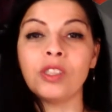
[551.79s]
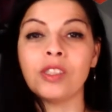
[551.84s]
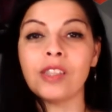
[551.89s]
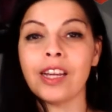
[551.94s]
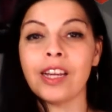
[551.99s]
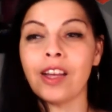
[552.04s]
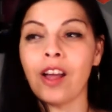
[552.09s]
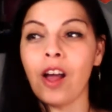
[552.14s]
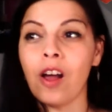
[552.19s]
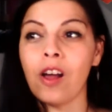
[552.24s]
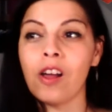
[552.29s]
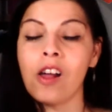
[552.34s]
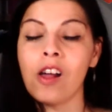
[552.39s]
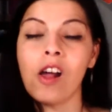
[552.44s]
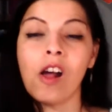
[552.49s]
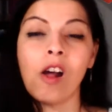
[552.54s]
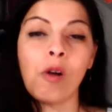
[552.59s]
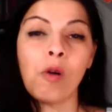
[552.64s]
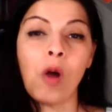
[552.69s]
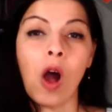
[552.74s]
always
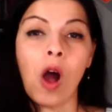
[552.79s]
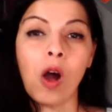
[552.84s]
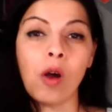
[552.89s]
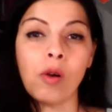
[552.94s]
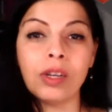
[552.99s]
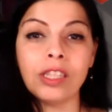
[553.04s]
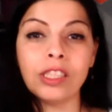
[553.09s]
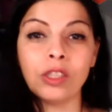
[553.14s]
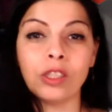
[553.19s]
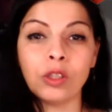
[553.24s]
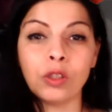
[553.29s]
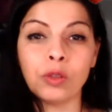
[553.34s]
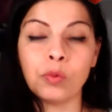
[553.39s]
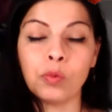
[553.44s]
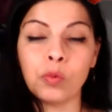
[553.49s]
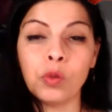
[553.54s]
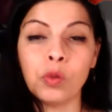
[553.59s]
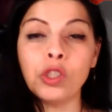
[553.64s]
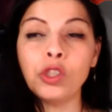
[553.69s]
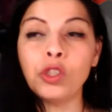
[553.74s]
was trying to
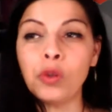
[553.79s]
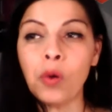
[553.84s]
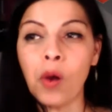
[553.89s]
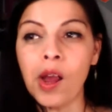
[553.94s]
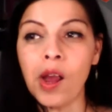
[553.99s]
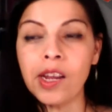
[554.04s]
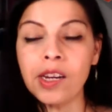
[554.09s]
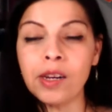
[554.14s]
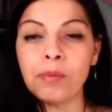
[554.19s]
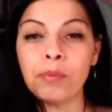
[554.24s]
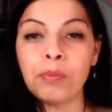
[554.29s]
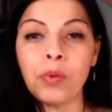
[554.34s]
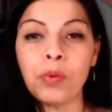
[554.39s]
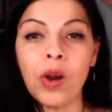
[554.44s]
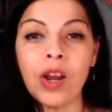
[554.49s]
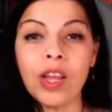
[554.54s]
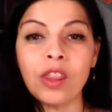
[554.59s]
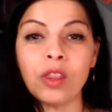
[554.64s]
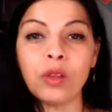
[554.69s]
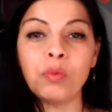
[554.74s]
break the rules and,
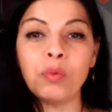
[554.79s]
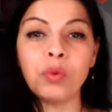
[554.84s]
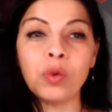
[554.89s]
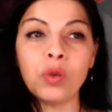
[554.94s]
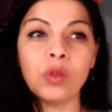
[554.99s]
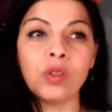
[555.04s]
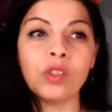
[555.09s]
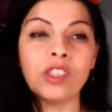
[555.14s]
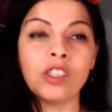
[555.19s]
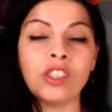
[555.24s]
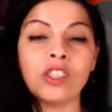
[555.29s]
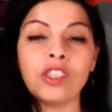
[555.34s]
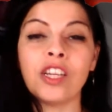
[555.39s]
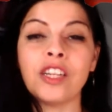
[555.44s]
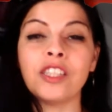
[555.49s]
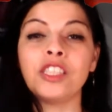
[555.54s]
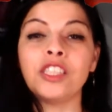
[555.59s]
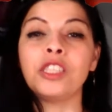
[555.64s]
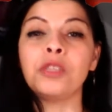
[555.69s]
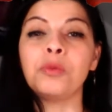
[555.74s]
and she would always
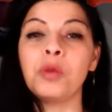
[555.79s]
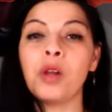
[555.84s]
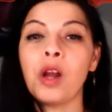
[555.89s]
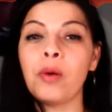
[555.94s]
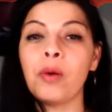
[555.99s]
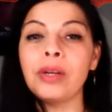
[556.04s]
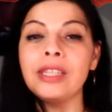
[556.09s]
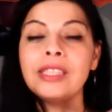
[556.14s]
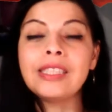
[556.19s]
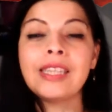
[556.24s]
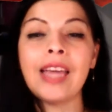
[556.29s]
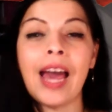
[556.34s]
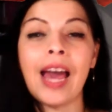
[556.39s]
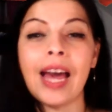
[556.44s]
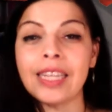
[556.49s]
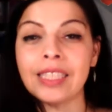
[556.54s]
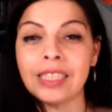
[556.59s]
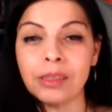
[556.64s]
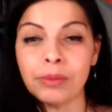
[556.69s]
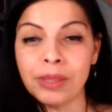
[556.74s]
catch him and say
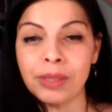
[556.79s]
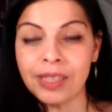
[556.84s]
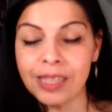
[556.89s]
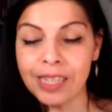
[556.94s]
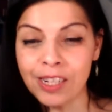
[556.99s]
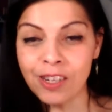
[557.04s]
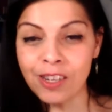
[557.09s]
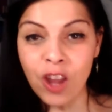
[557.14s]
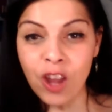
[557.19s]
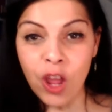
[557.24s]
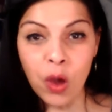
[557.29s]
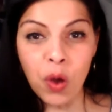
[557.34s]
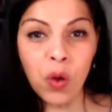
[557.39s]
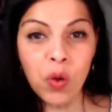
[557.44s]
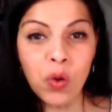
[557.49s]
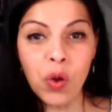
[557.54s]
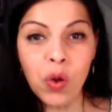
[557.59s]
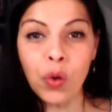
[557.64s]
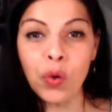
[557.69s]
no no no no no no